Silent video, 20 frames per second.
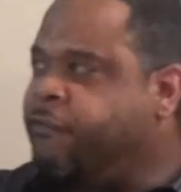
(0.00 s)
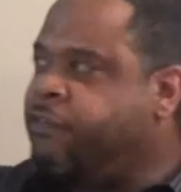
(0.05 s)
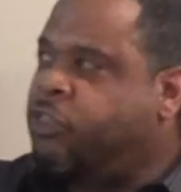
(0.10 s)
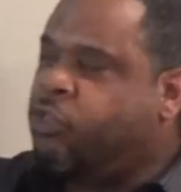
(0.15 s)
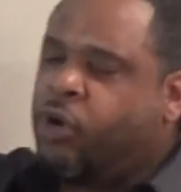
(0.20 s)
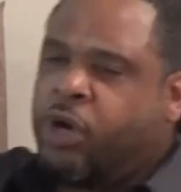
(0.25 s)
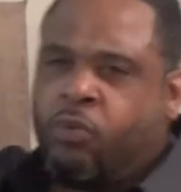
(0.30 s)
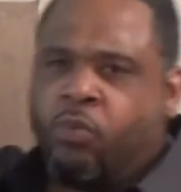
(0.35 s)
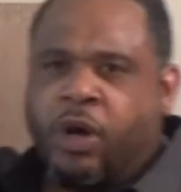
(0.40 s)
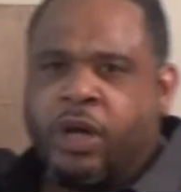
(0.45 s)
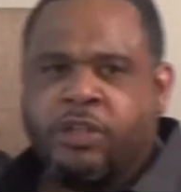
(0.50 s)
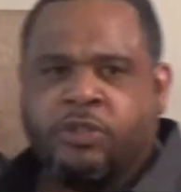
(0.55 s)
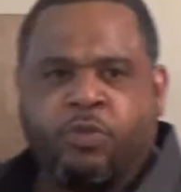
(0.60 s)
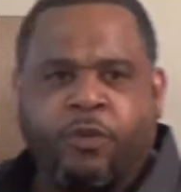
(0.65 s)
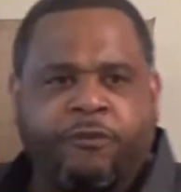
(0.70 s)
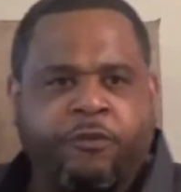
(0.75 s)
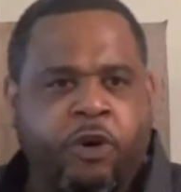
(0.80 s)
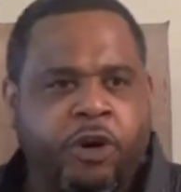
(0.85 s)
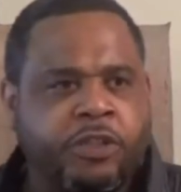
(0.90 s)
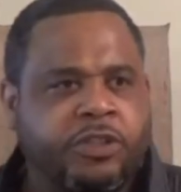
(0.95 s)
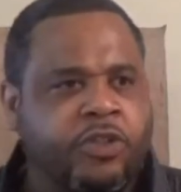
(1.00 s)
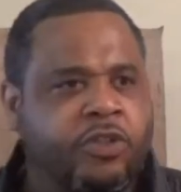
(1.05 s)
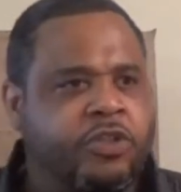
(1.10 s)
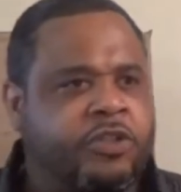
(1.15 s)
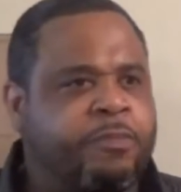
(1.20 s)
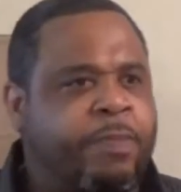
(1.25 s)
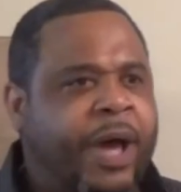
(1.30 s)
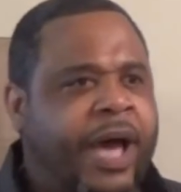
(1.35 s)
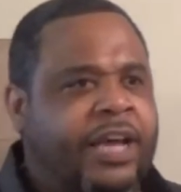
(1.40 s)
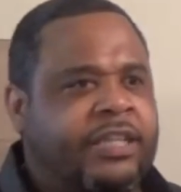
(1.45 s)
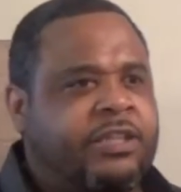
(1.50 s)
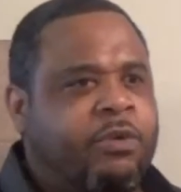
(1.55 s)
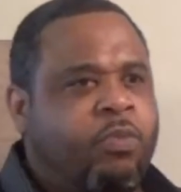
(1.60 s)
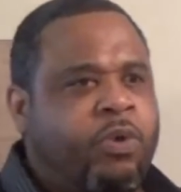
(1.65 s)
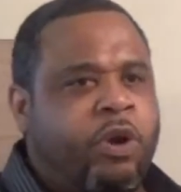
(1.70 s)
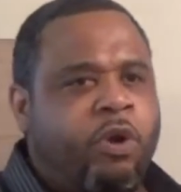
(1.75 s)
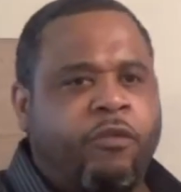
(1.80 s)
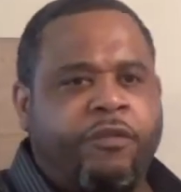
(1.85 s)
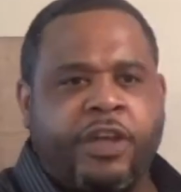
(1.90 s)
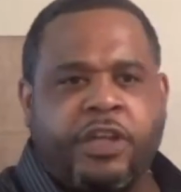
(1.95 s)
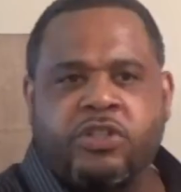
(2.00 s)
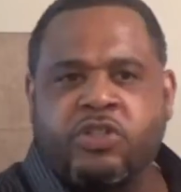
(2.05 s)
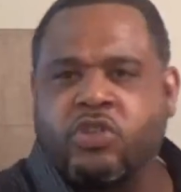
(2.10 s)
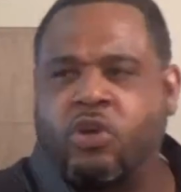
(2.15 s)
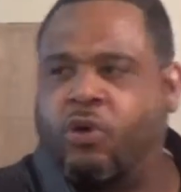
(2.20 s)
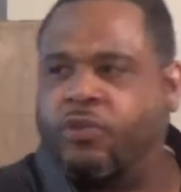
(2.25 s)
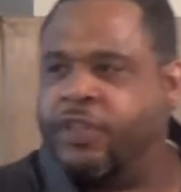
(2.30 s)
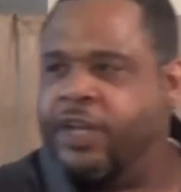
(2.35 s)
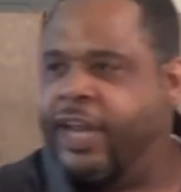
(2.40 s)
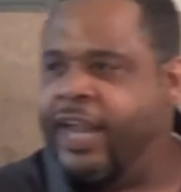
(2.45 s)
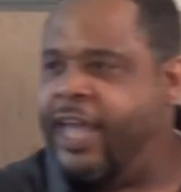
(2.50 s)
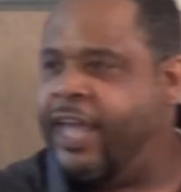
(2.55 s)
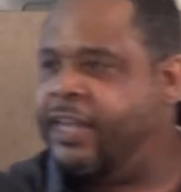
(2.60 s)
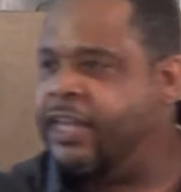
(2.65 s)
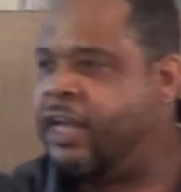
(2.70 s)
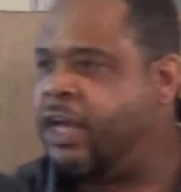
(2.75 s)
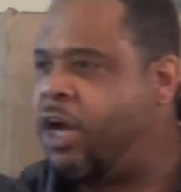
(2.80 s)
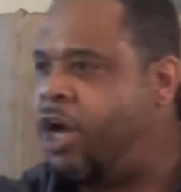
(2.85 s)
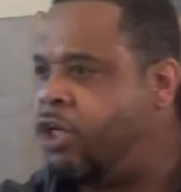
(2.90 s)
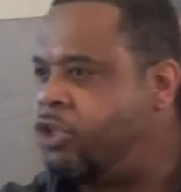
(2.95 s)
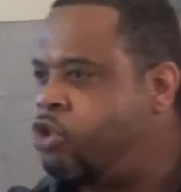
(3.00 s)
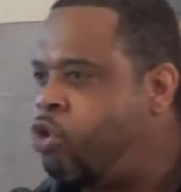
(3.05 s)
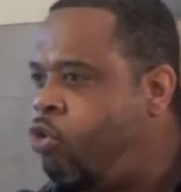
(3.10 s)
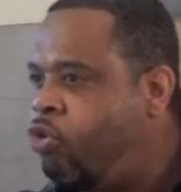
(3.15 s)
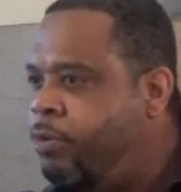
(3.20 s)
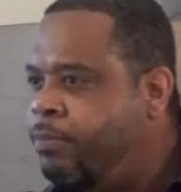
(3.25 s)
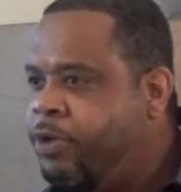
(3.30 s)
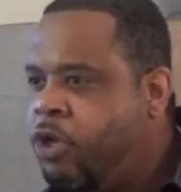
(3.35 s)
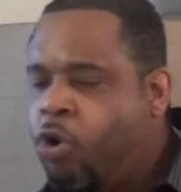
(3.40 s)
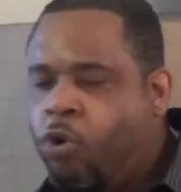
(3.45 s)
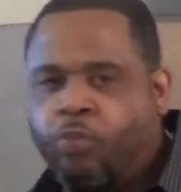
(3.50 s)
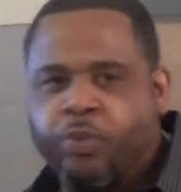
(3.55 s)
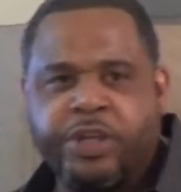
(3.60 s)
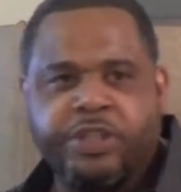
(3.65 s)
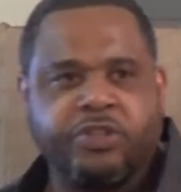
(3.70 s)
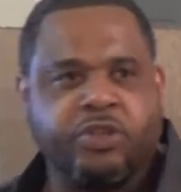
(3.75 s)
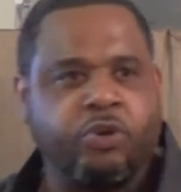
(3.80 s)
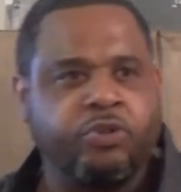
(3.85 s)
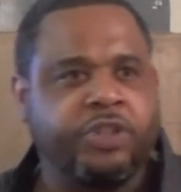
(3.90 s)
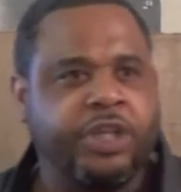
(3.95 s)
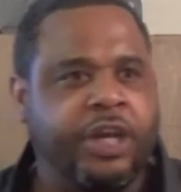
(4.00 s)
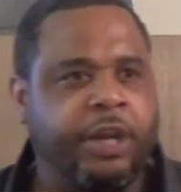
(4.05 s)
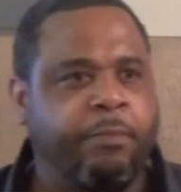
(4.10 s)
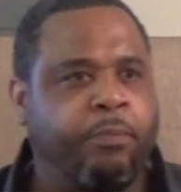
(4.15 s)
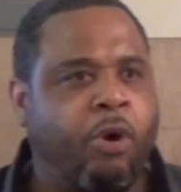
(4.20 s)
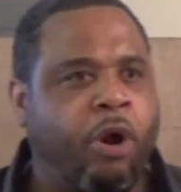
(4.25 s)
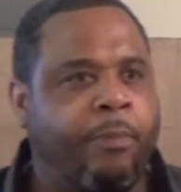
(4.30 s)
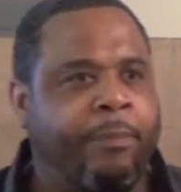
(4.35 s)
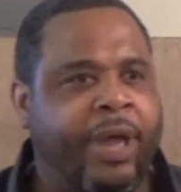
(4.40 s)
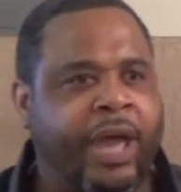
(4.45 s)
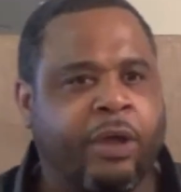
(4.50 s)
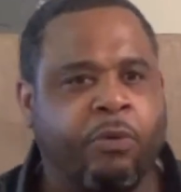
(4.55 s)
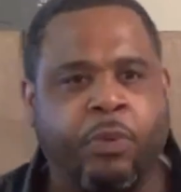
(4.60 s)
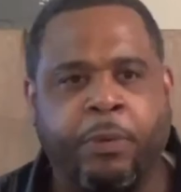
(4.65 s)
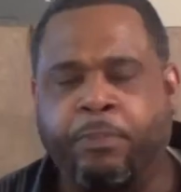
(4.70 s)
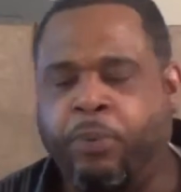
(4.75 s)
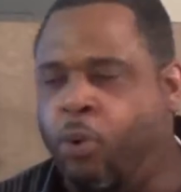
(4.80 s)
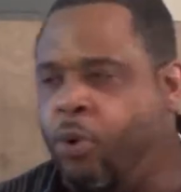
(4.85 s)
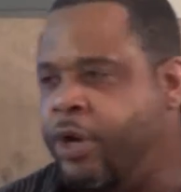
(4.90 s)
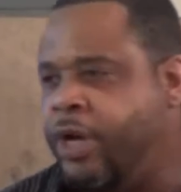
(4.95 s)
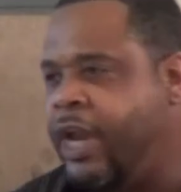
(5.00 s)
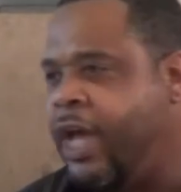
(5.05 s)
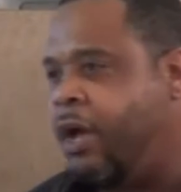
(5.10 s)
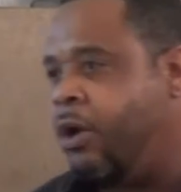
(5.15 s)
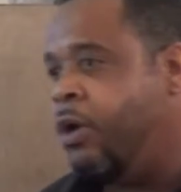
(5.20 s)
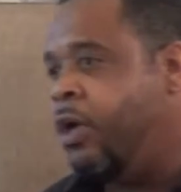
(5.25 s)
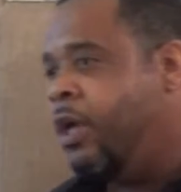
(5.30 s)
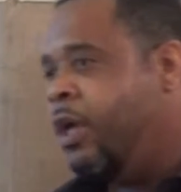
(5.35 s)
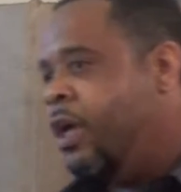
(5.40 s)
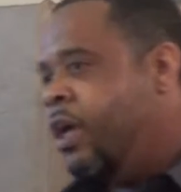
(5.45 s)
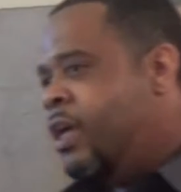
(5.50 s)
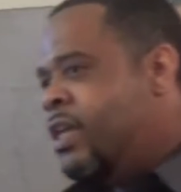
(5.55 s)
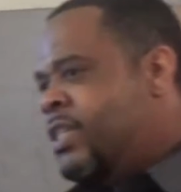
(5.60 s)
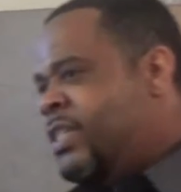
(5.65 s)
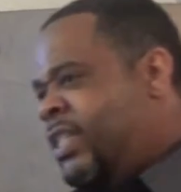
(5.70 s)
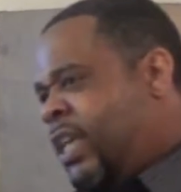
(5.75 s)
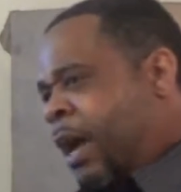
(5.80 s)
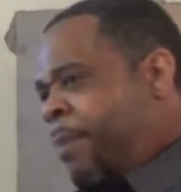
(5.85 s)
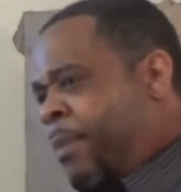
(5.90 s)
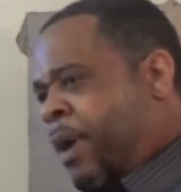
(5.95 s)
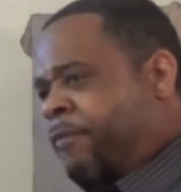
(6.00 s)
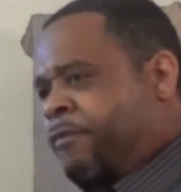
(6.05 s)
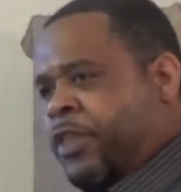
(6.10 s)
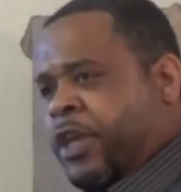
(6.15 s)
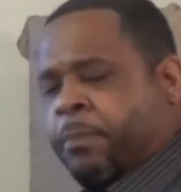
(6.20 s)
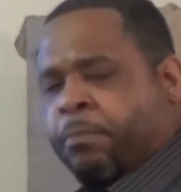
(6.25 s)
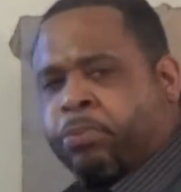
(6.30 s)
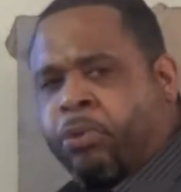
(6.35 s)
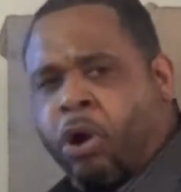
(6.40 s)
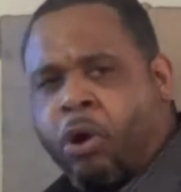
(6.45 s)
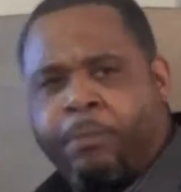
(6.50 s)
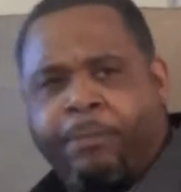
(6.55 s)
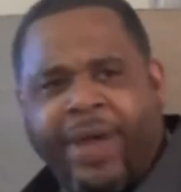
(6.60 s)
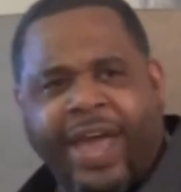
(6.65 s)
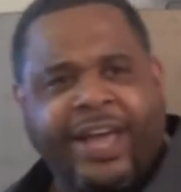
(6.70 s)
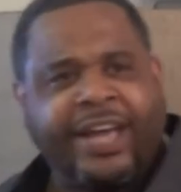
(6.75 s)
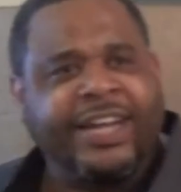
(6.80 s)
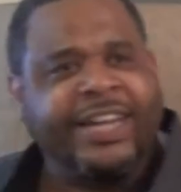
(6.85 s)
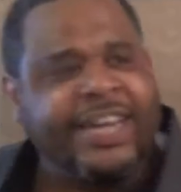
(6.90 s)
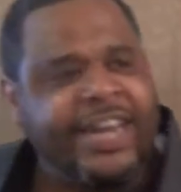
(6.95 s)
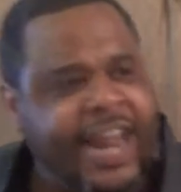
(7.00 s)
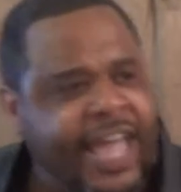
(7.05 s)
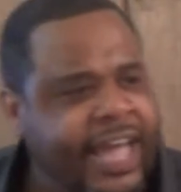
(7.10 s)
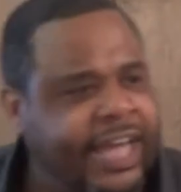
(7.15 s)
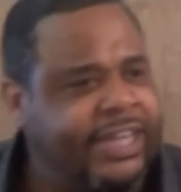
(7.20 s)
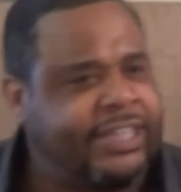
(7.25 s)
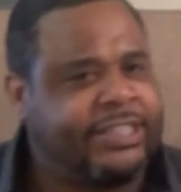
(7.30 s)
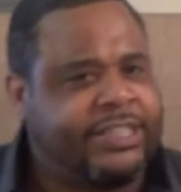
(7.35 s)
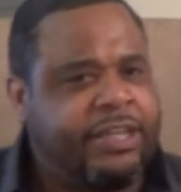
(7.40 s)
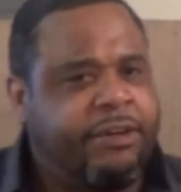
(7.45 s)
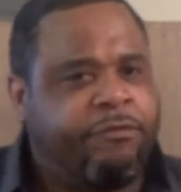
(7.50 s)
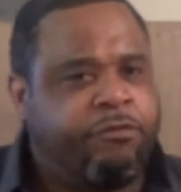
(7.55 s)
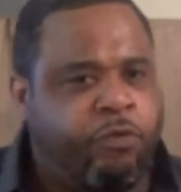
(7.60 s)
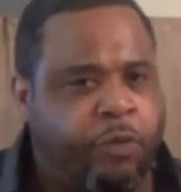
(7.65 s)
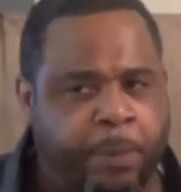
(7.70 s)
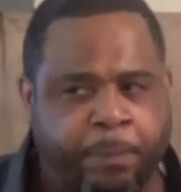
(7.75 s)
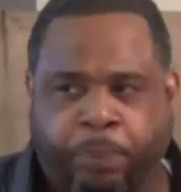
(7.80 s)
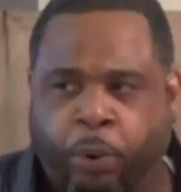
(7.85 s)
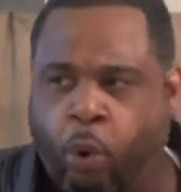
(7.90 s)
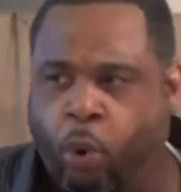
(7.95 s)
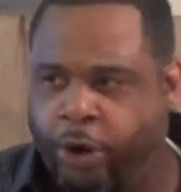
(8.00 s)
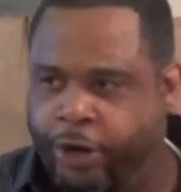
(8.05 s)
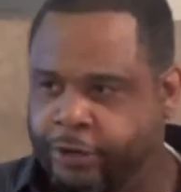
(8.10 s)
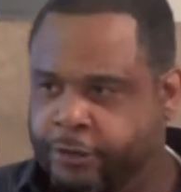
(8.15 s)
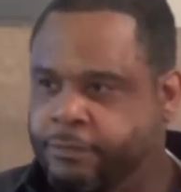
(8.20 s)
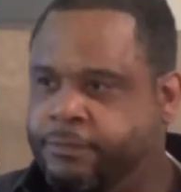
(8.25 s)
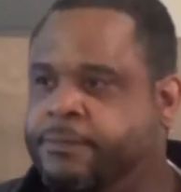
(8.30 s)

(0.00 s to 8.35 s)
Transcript: 53:1 is referring to the spies that went over and saw the land that God told them to go research, and he brought back a report. Now, some of them brought back a negative report.